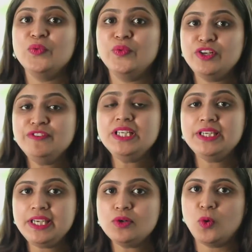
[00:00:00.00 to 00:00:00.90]
One of the
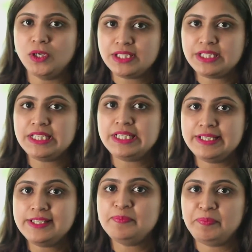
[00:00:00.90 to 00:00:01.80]
key quality
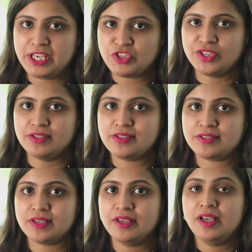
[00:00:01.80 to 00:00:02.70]
is
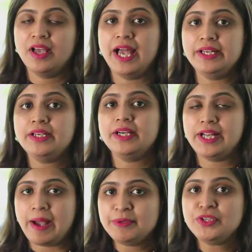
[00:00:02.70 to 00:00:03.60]
patience and an
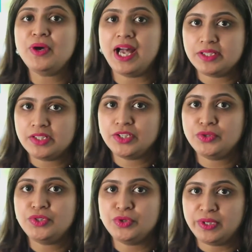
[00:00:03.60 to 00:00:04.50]
adaptive
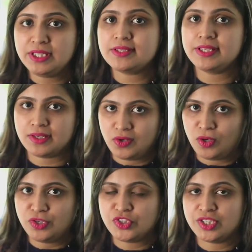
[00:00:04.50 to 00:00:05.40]
attitude towards
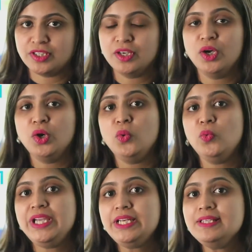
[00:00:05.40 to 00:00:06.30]
technology. We